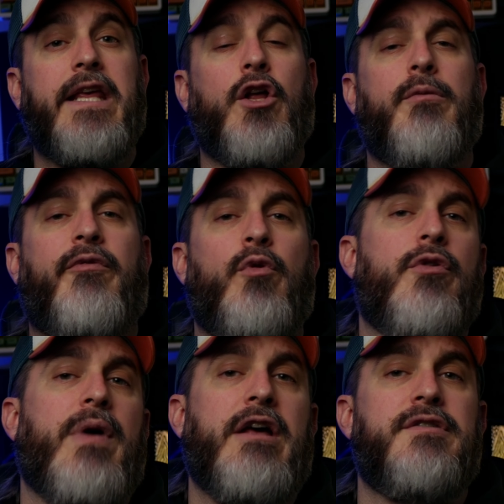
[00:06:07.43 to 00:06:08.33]
killed before
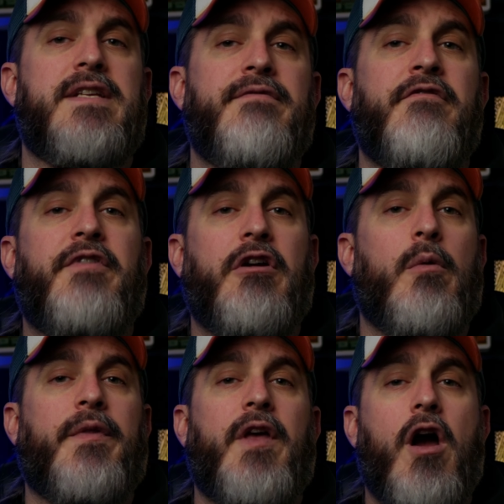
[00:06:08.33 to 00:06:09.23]
the riders can even figure
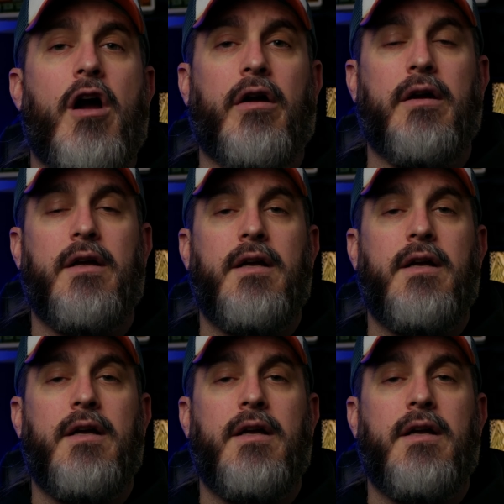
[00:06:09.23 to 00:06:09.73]
out what they are.